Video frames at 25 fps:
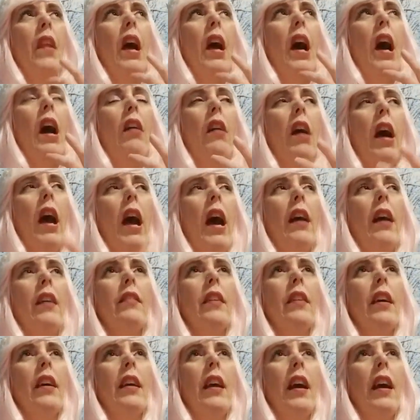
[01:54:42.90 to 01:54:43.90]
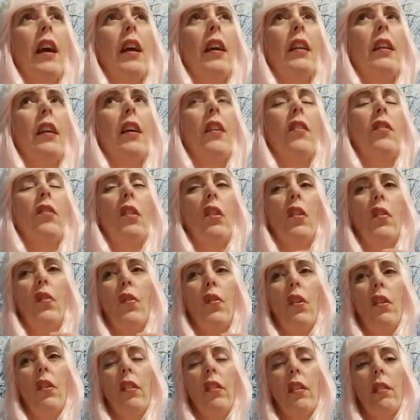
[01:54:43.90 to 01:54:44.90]
I'll ask again, is this
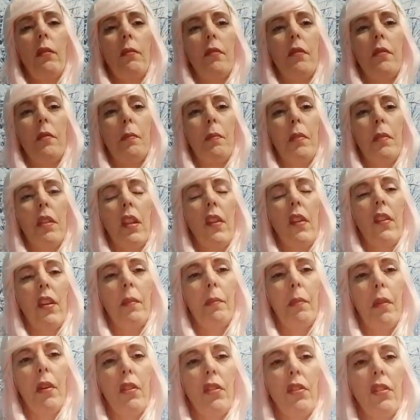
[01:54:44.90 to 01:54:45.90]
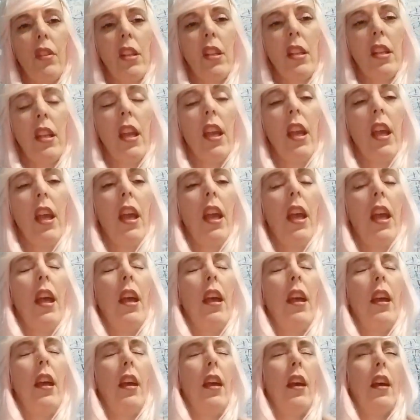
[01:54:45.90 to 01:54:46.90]
for this specific person?
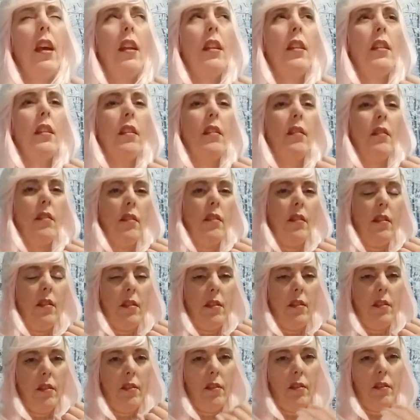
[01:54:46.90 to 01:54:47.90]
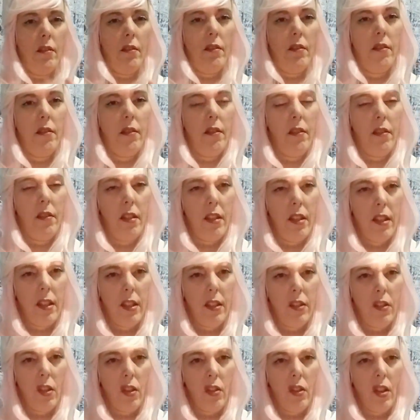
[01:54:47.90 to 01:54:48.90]
And
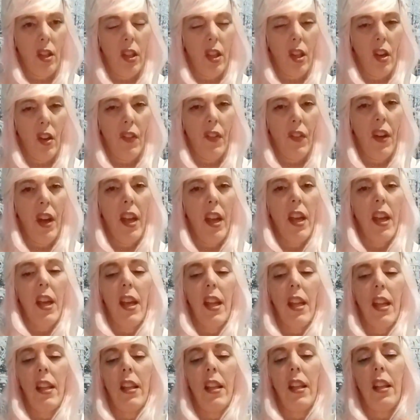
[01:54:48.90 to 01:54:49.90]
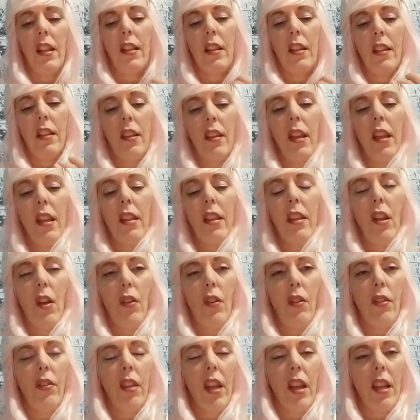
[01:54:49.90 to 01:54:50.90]
just to clarify it, and, you know,
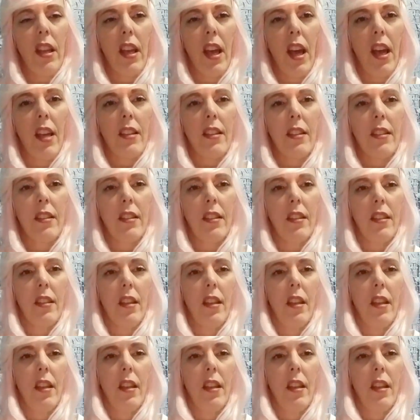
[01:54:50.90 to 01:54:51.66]
I'll say yes.